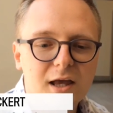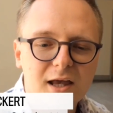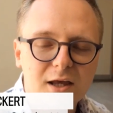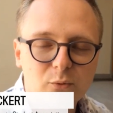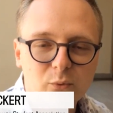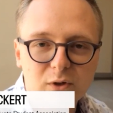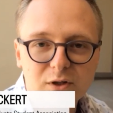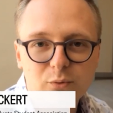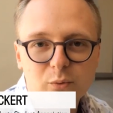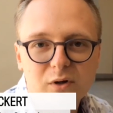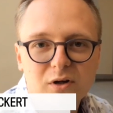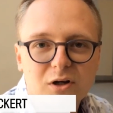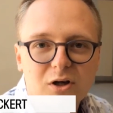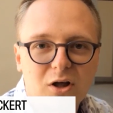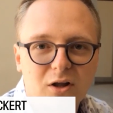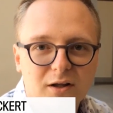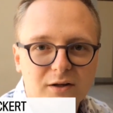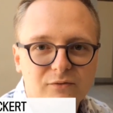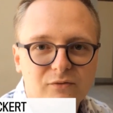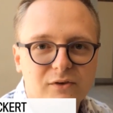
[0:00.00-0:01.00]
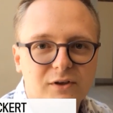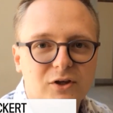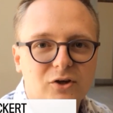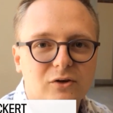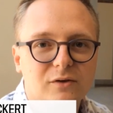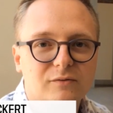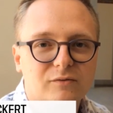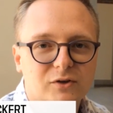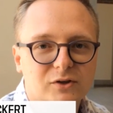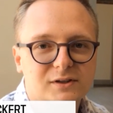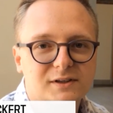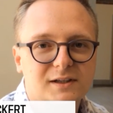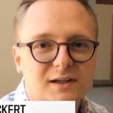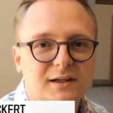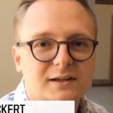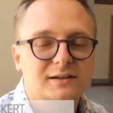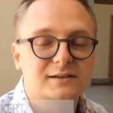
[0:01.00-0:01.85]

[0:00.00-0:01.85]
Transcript: in which we are calling for the university